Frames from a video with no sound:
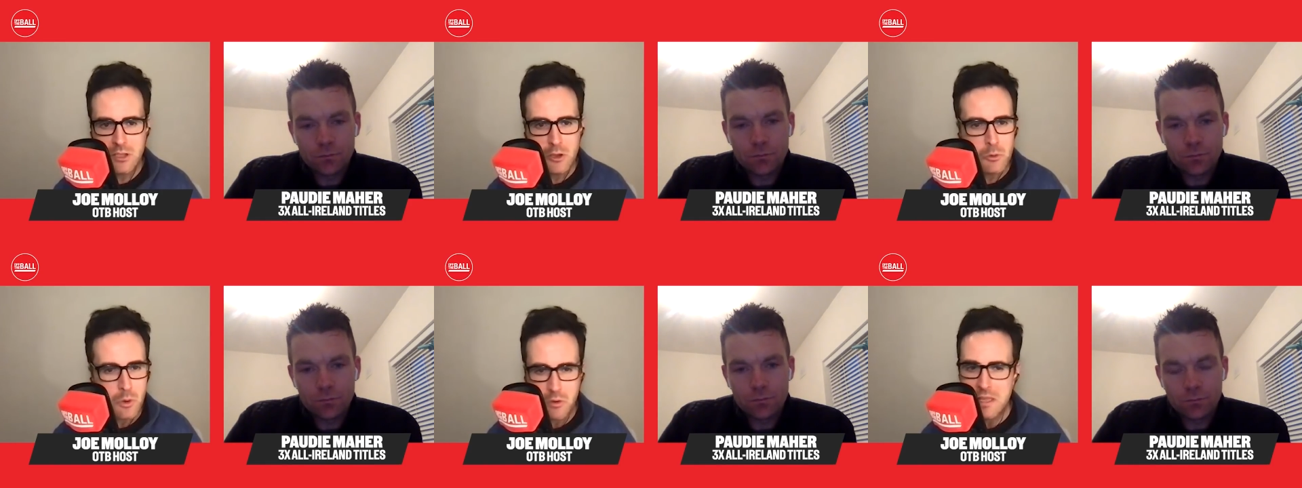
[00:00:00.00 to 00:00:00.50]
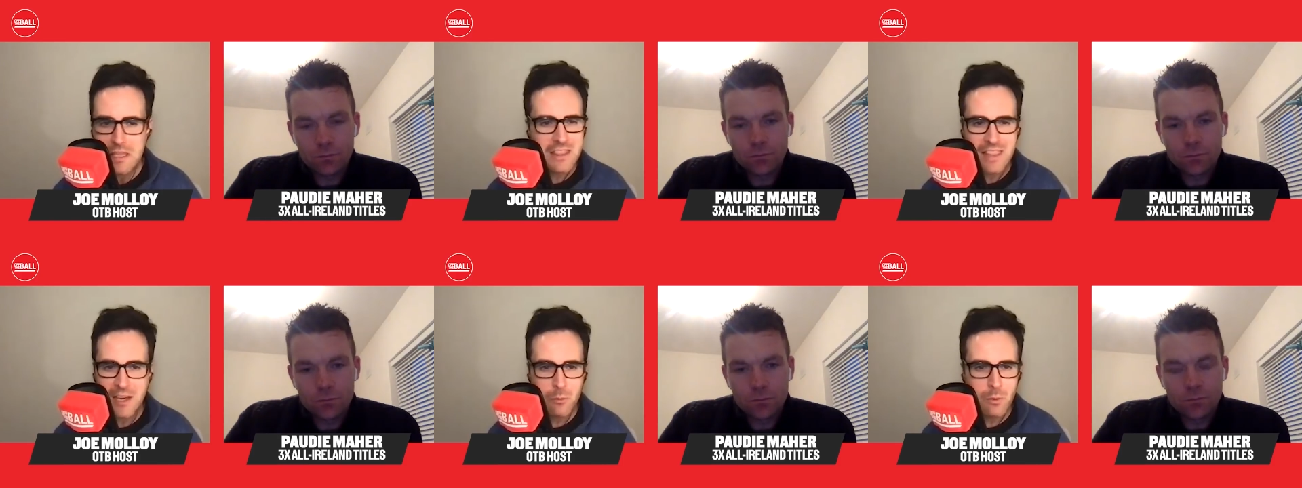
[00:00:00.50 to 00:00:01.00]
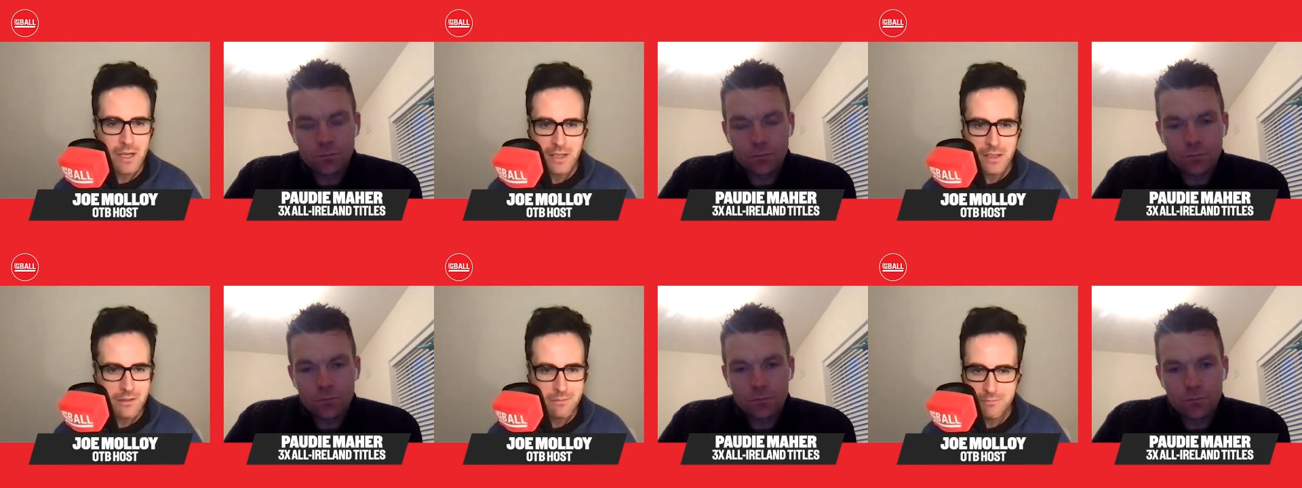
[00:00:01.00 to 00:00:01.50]
Speaker 1: you were thinking that
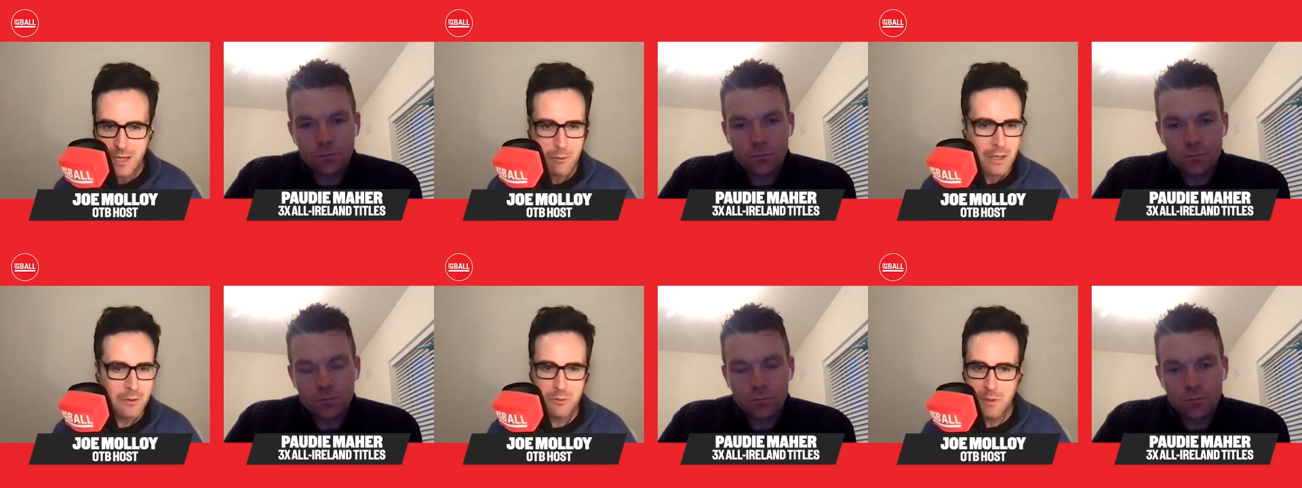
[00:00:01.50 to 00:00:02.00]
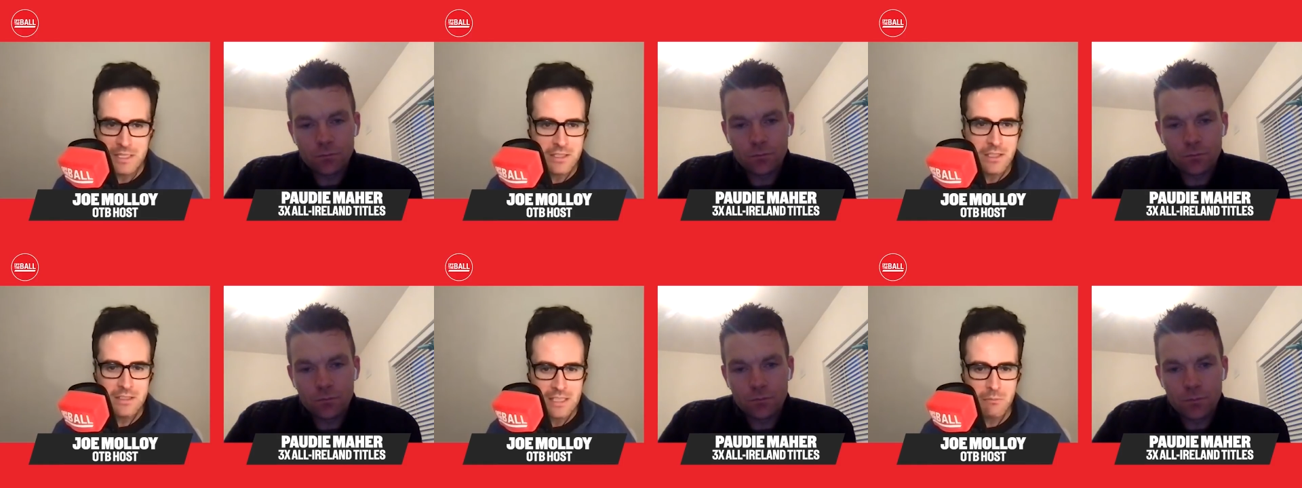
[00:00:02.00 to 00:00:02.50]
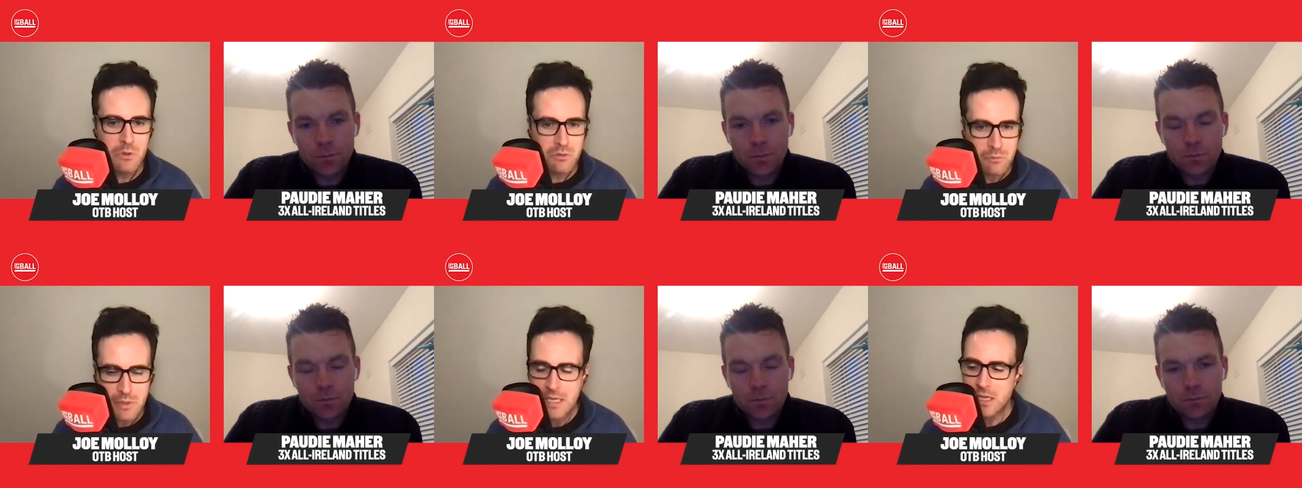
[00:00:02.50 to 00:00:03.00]
way around 2019. But
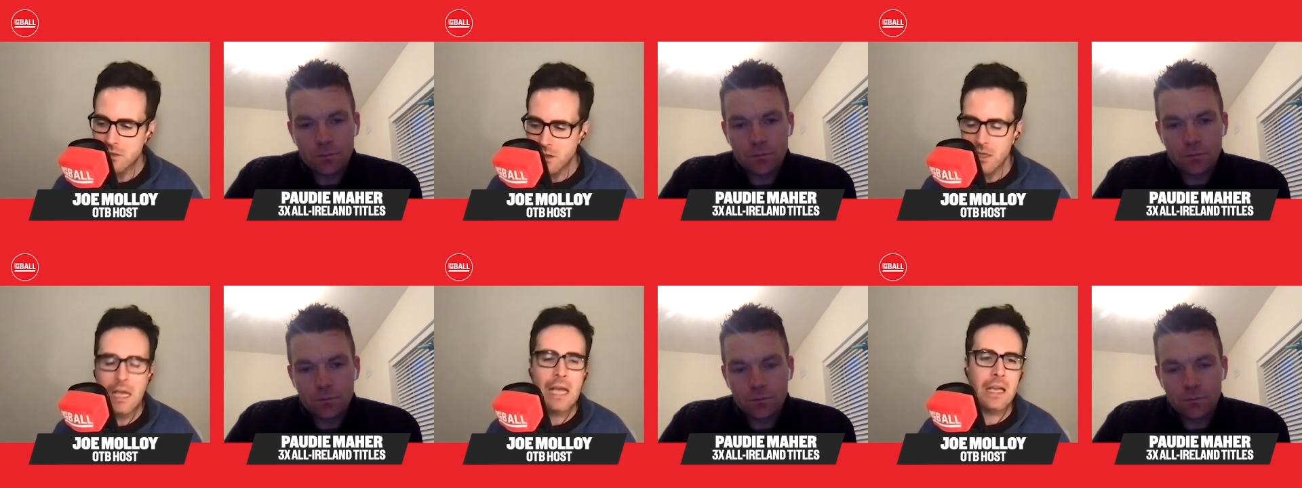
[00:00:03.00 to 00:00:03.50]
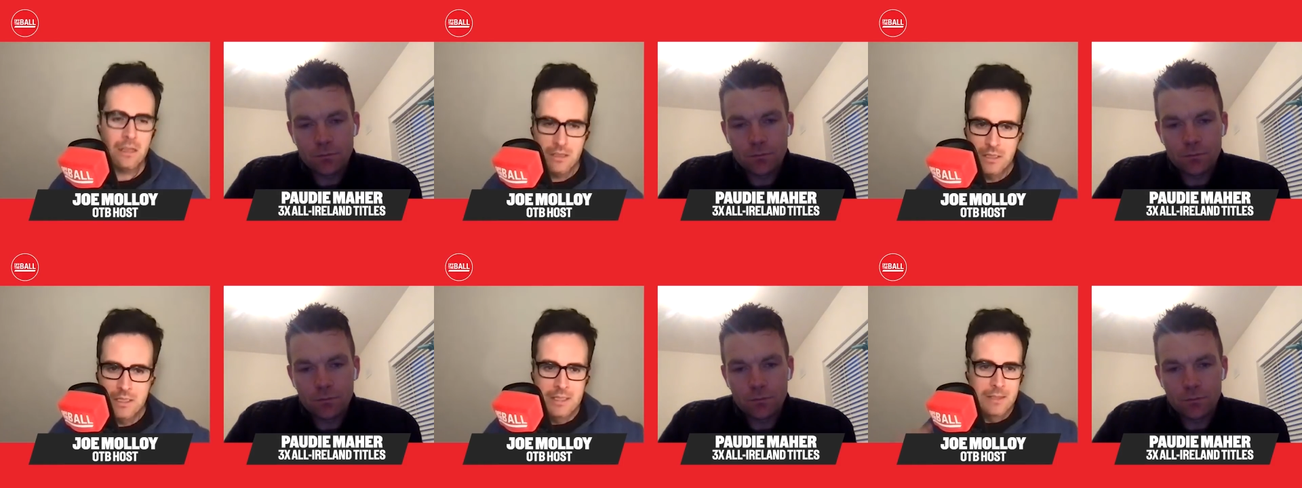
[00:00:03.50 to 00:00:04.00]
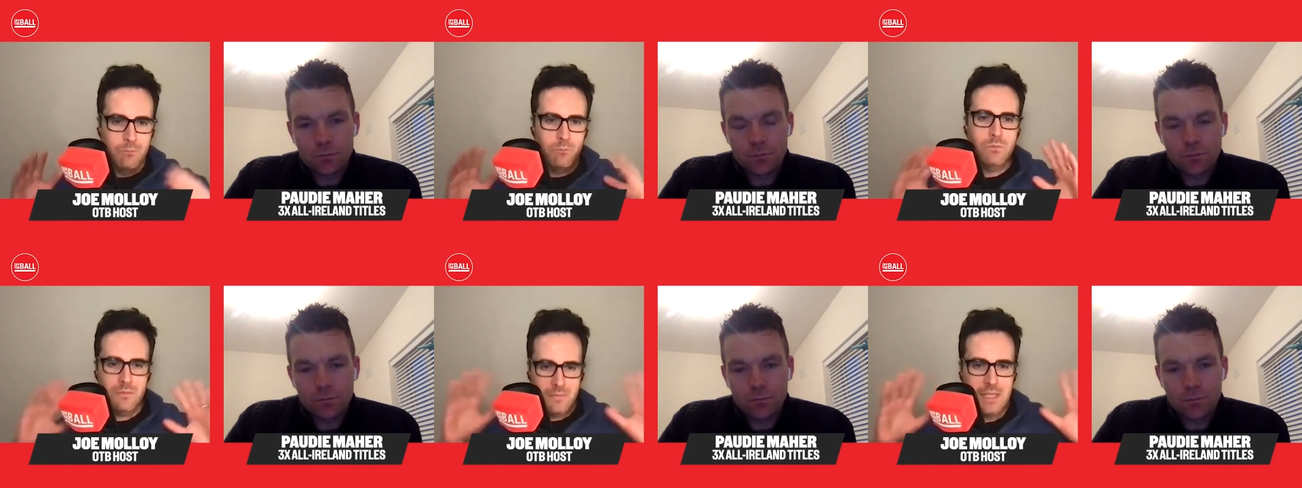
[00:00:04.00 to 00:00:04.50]
for me, I thought, ah,
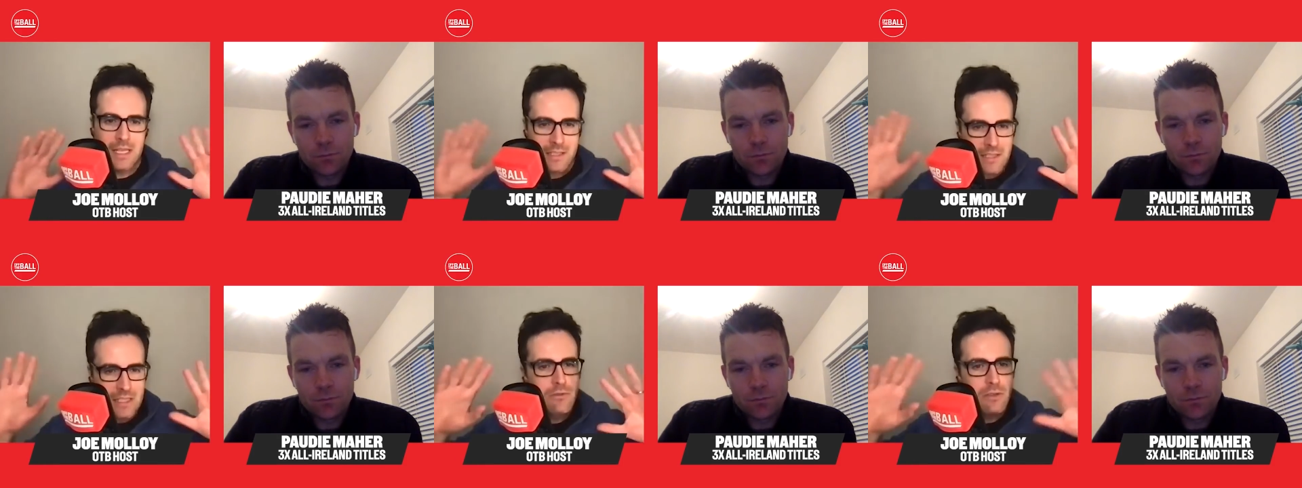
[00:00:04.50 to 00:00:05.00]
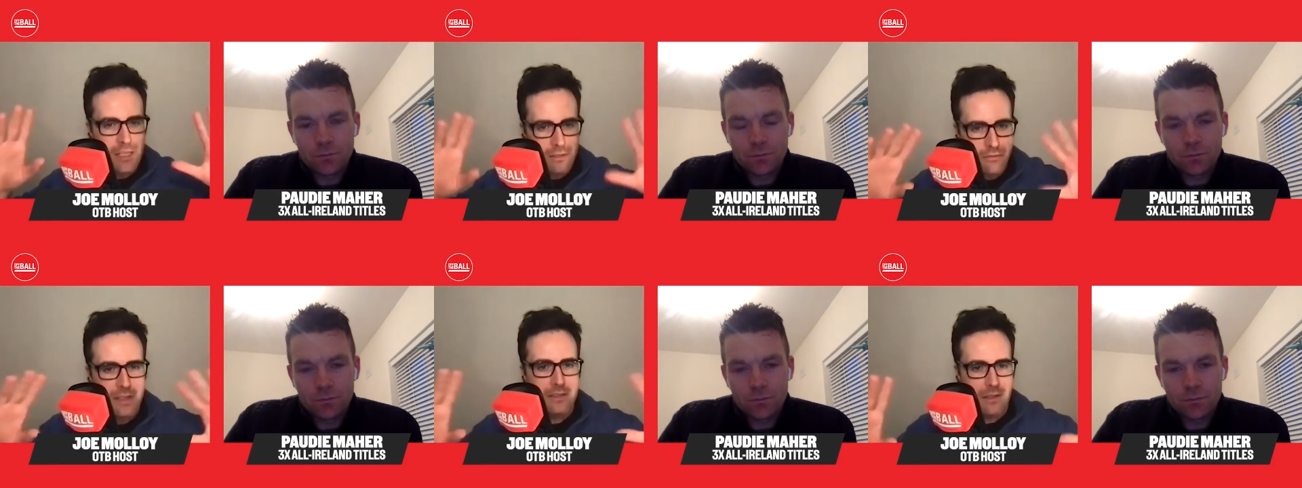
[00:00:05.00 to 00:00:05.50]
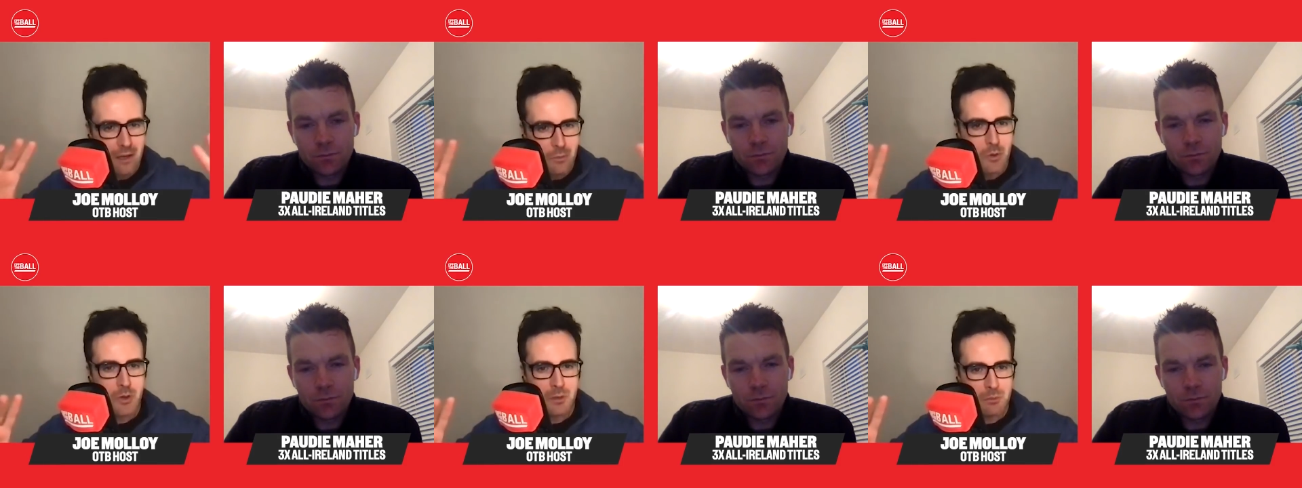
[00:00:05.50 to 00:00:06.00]
that CV feels a lot more